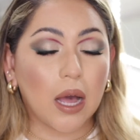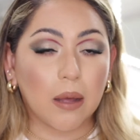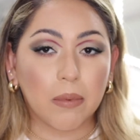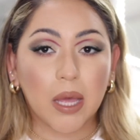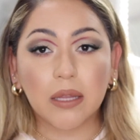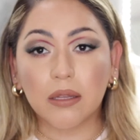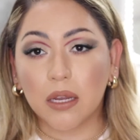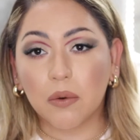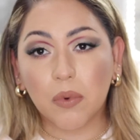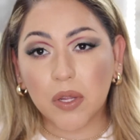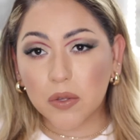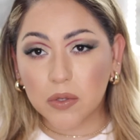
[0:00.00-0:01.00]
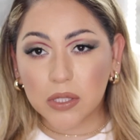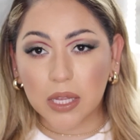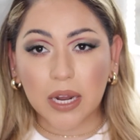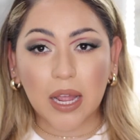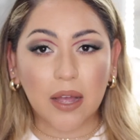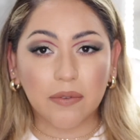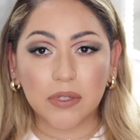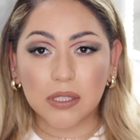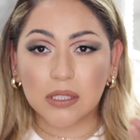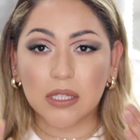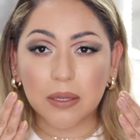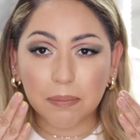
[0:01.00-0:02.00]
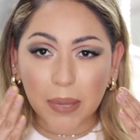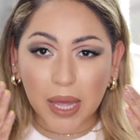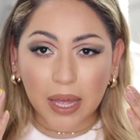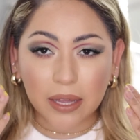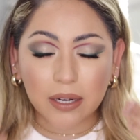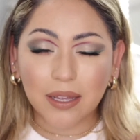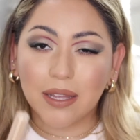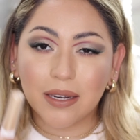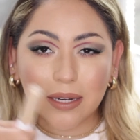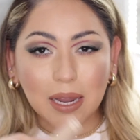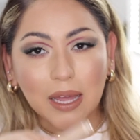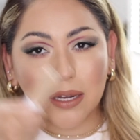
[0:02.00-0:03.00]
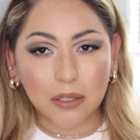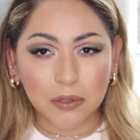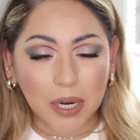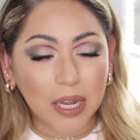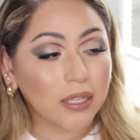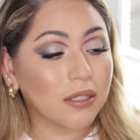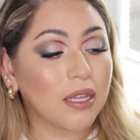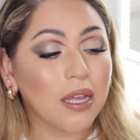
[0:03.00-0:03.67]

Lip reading: And then when you set it, obviously pat and not dragged.